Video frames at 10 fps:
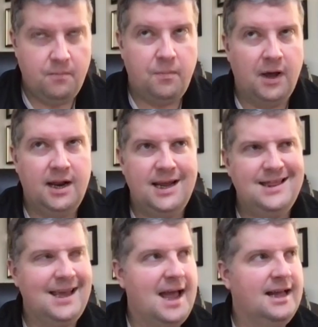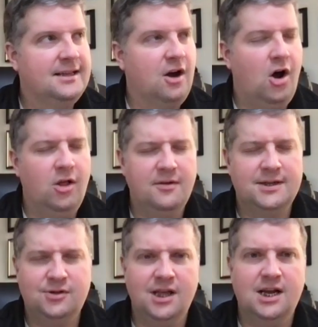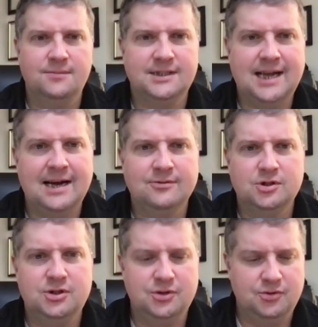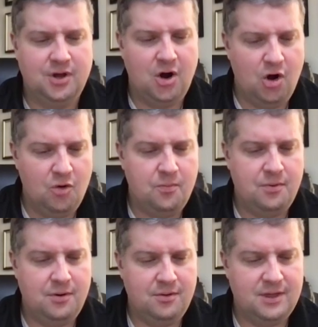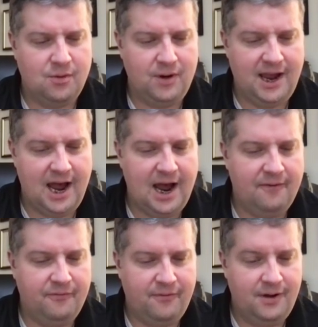But in the end, all of this really comes down to the hope that we have,